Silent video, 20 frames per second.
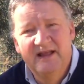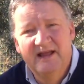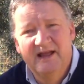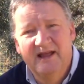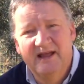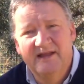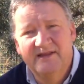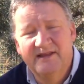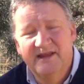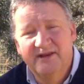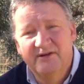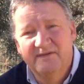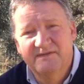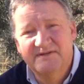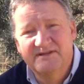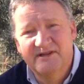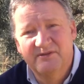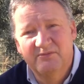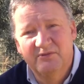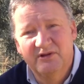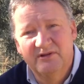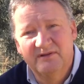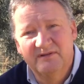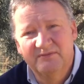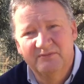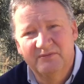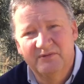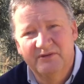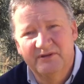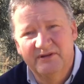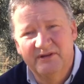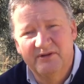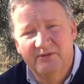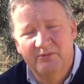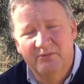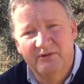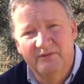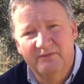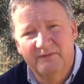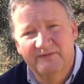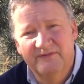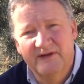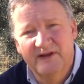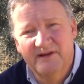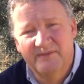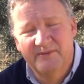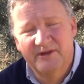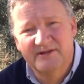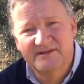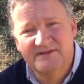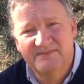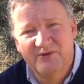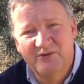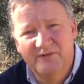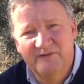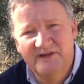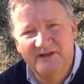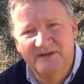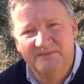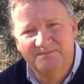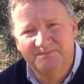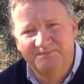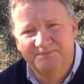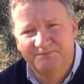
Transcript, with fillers: and then obviously we'll, we'll you know we'll finally be able to move in,